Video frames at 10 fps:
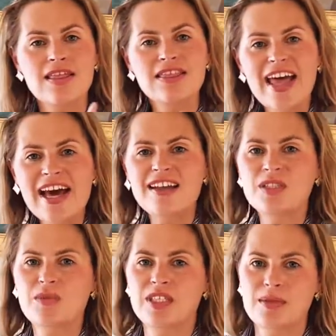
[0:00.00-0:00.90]
that
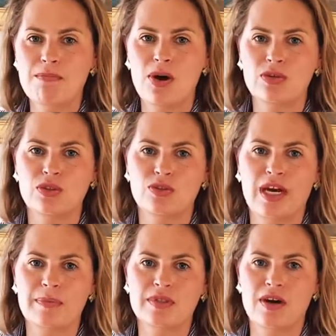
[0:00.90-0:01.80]
is where the most
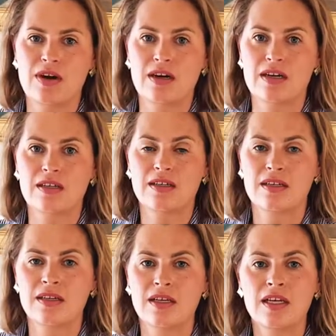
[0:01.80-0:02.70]
traps are.
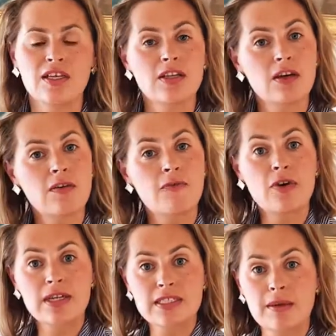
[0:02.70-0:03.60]
You know,
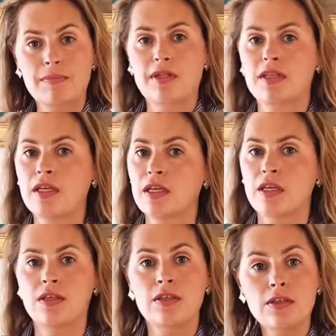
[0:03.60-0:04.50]
for example,
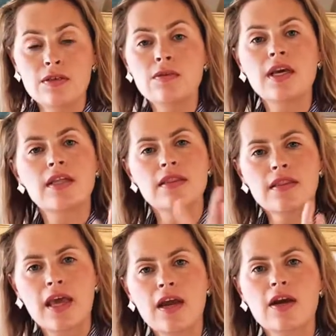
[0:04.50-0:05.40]
you can
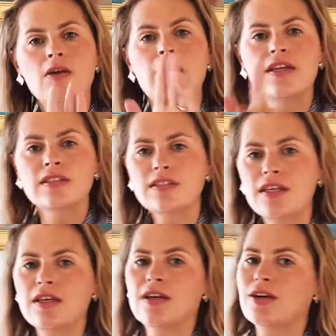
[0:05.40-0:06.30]
narrow and
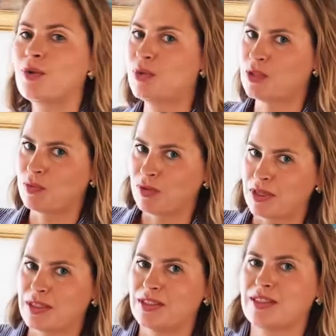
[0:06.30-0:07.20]
tinker with
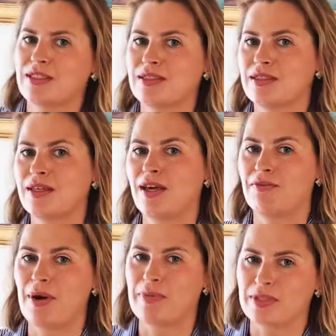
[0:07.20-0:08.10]
warranties
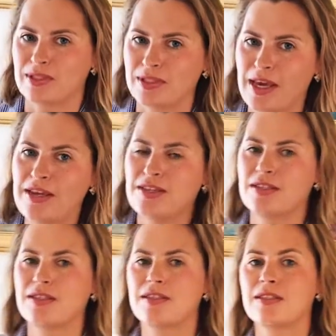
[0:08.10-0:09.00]
and
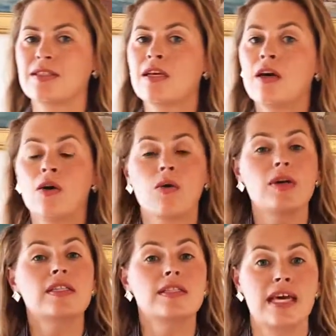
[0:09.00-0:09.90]
representations or
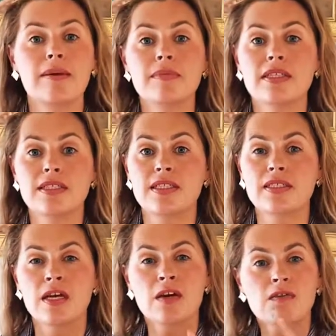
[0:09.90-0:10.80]

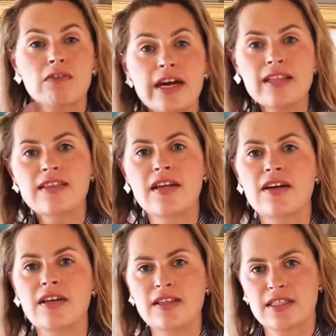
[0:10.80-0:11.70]
indemnities right
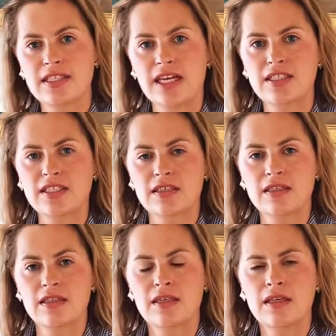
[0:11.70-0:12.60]
there in a section.